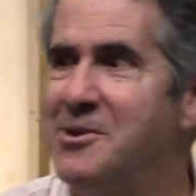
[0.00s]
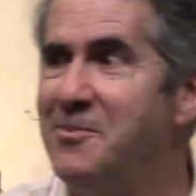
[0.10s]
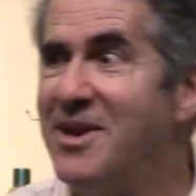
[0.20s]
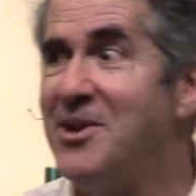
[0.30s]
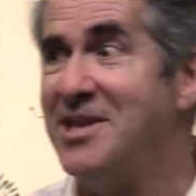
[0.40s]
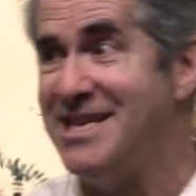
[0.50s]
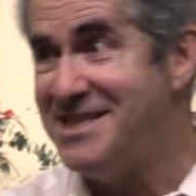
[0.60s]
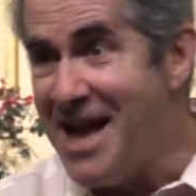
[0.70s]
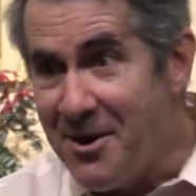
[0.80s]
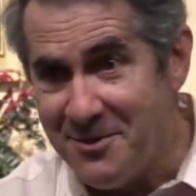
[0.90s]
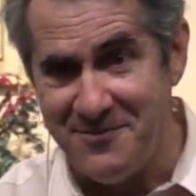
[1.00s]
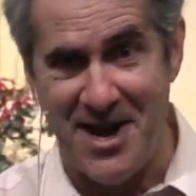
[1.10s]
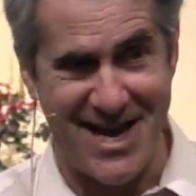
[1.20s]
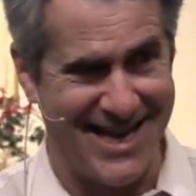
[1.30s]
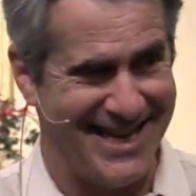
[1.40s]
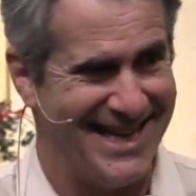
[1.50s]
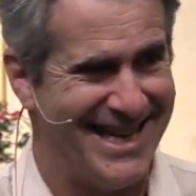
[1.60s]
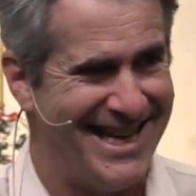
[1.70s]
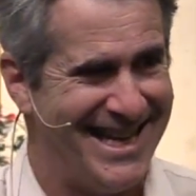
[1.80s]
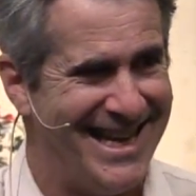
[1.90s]
in the middle is terrifying.
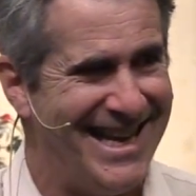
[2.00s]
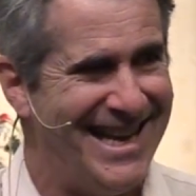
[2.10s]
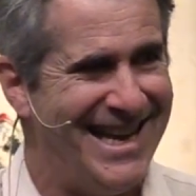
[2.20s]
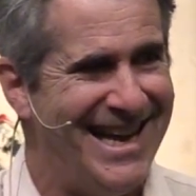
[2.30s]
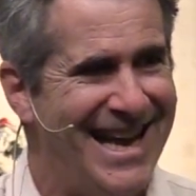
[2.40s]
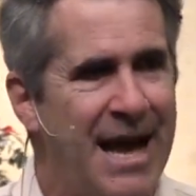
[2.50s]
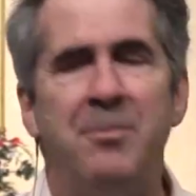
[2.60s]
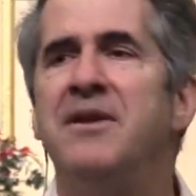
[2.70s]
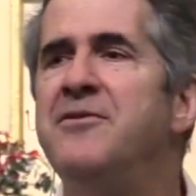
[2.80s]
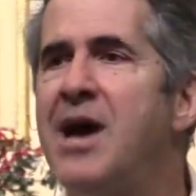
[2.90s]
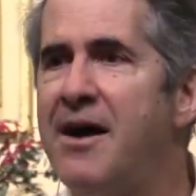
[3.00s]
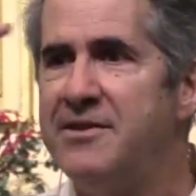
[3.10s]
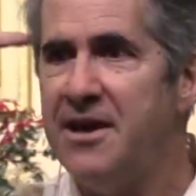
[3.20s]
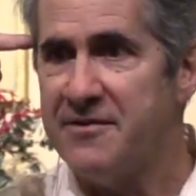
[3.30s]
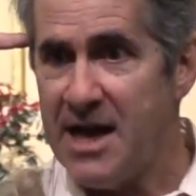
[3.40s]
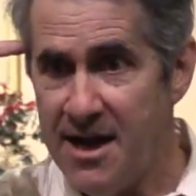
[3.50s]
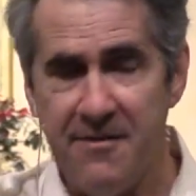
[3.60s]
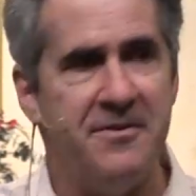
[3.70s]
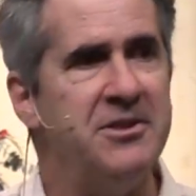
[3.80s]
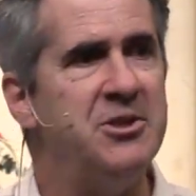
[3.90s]
But if you have enough
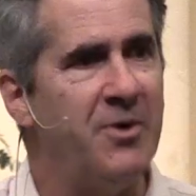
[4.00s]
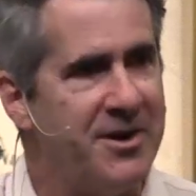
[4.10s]
confidence, you